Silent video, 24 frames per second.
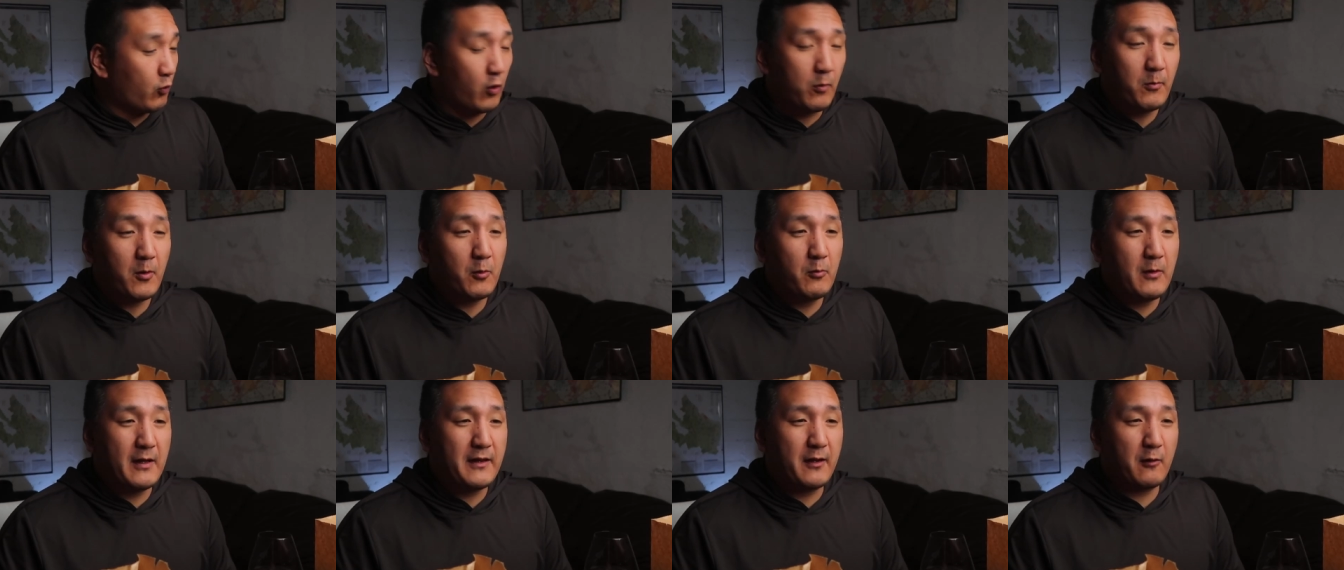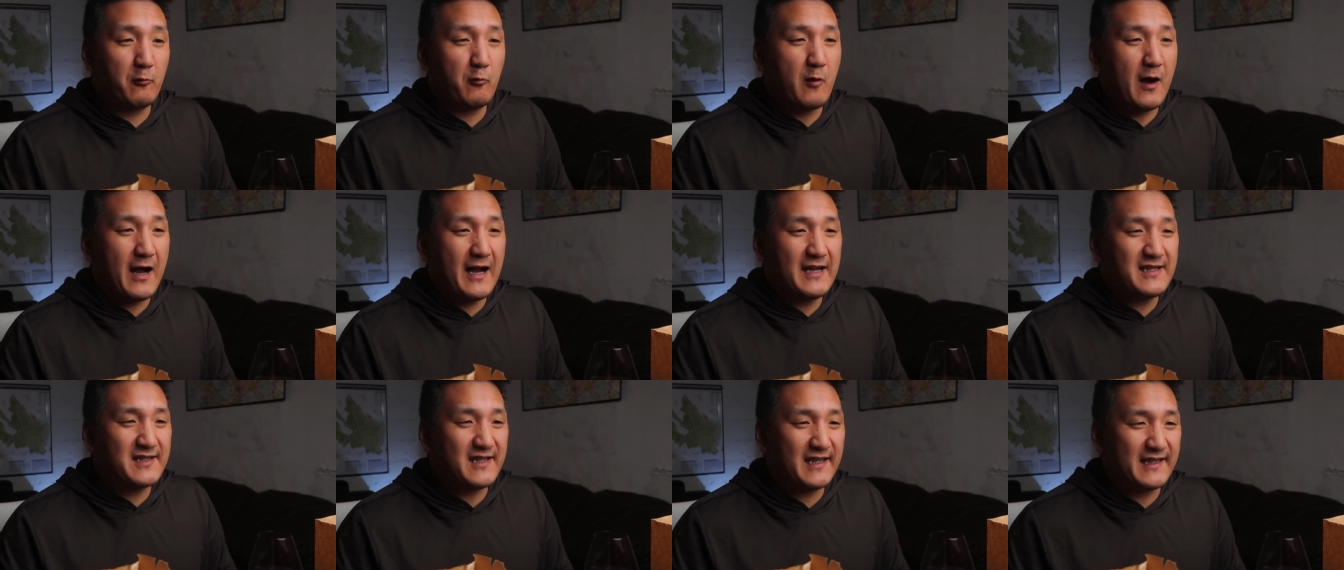Warmer weather
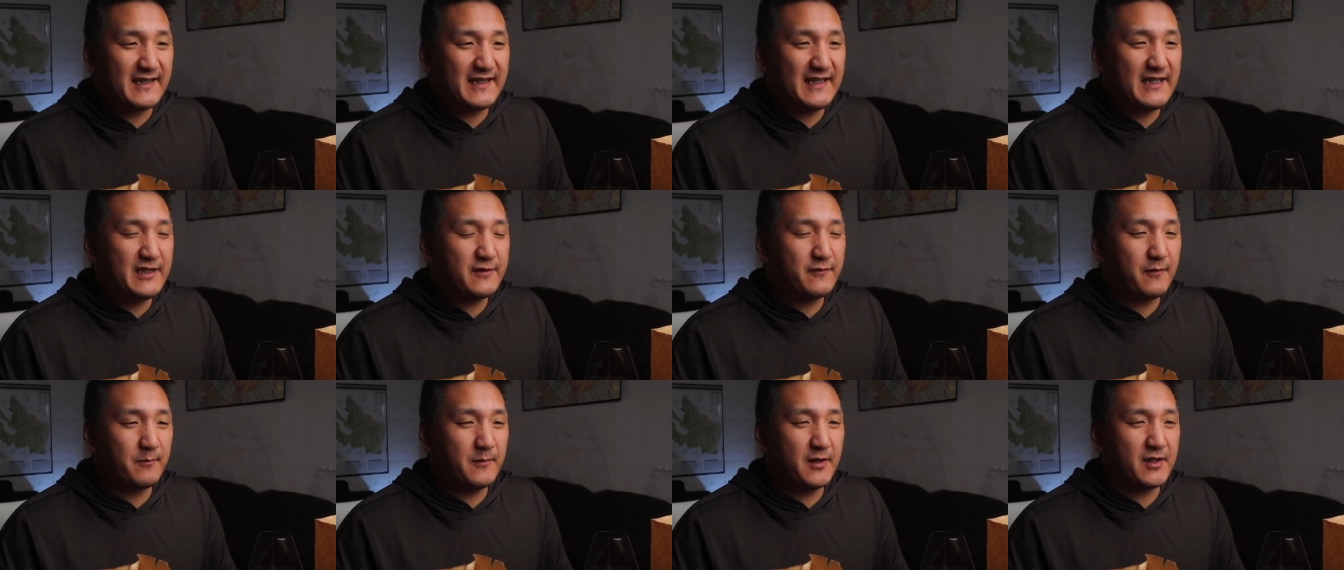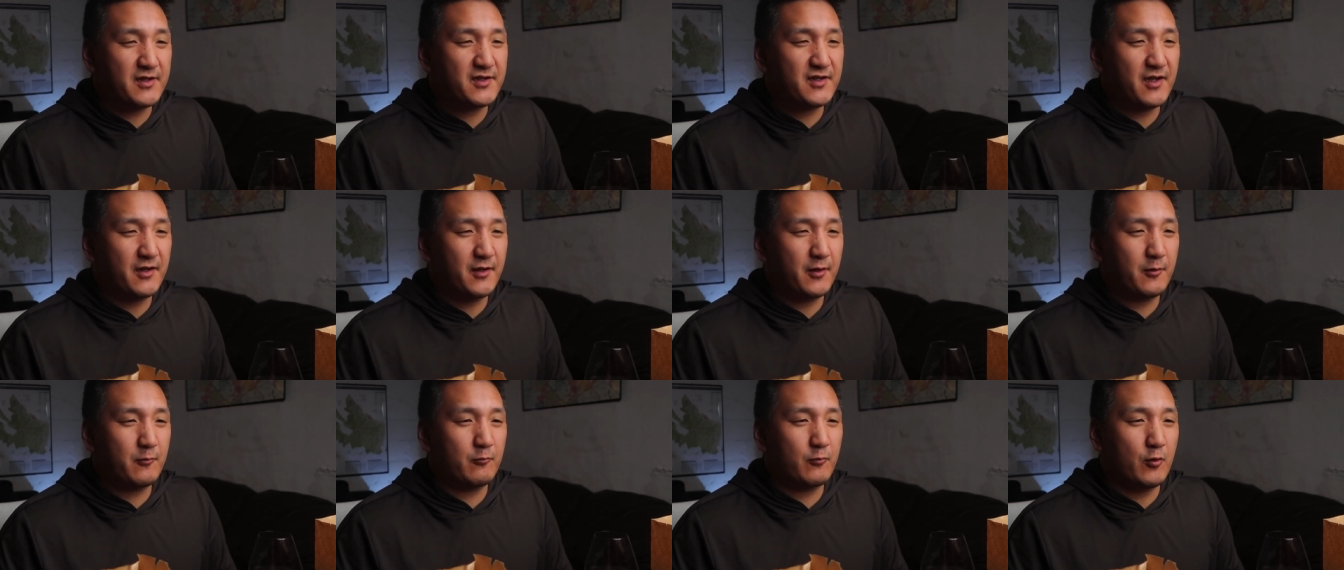wines like these from the
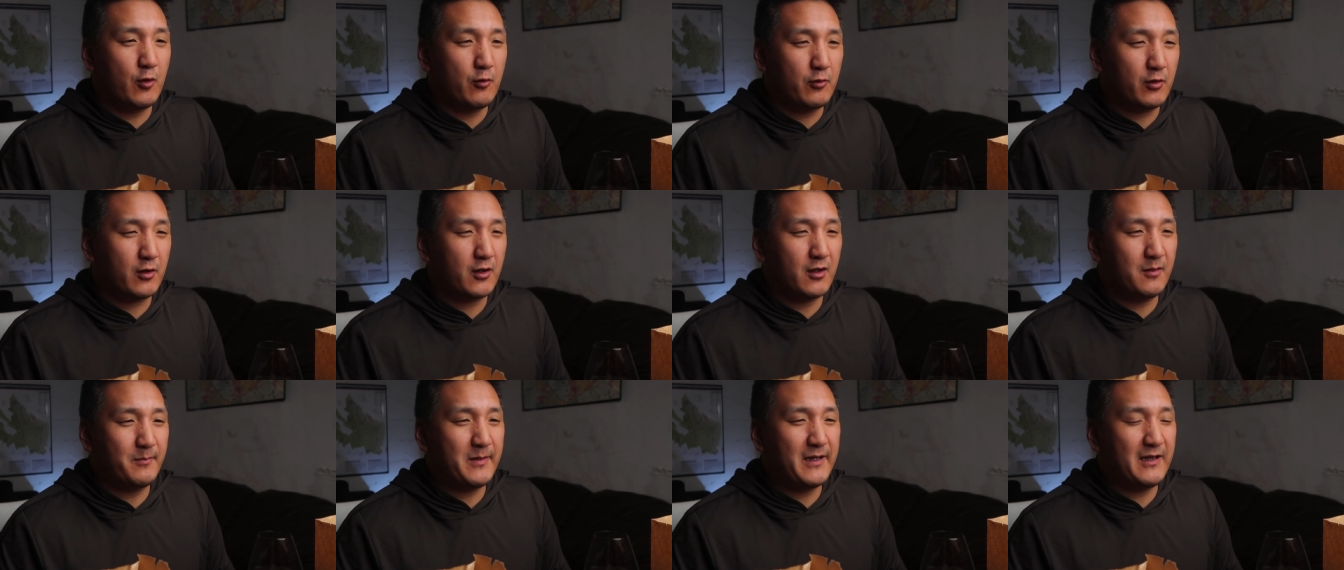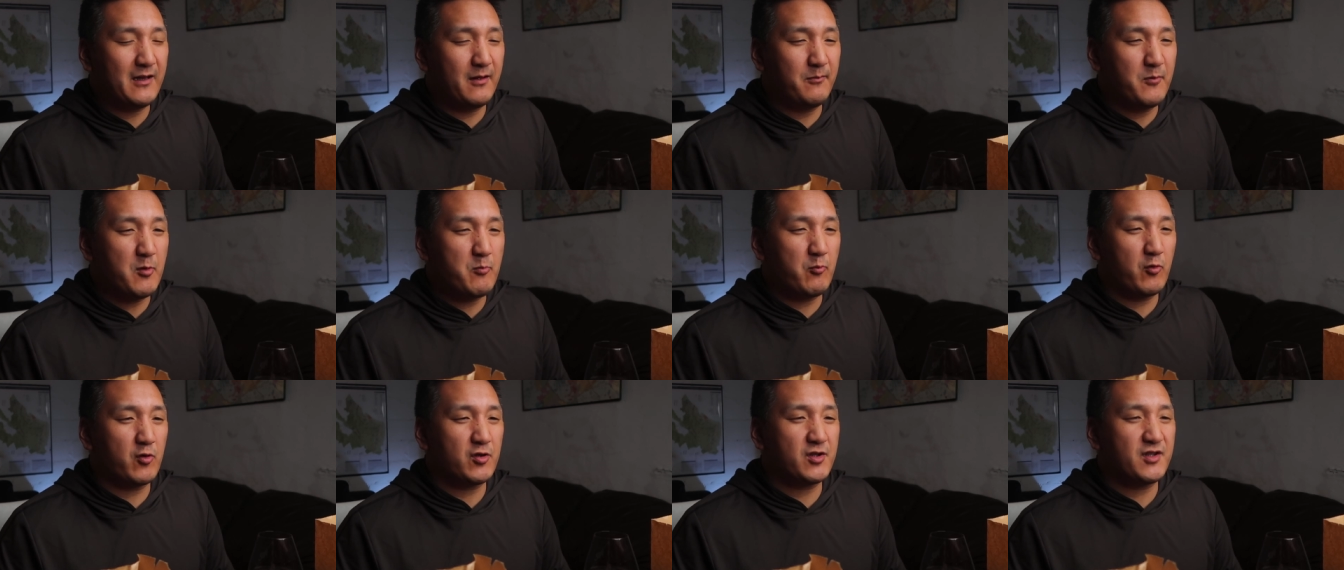Southern Rhone are are going to be a little bit more